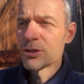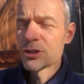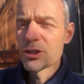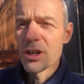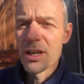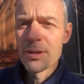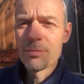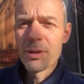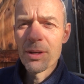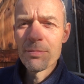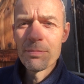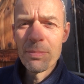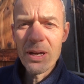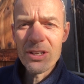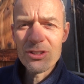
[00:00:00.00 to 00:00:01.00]
trying my
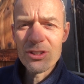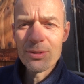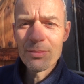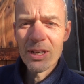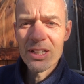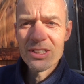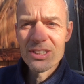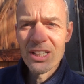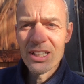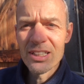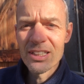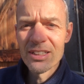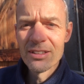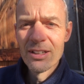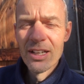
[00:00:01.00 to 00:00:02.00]
best to
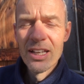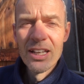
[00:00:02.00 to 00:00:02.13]
maintain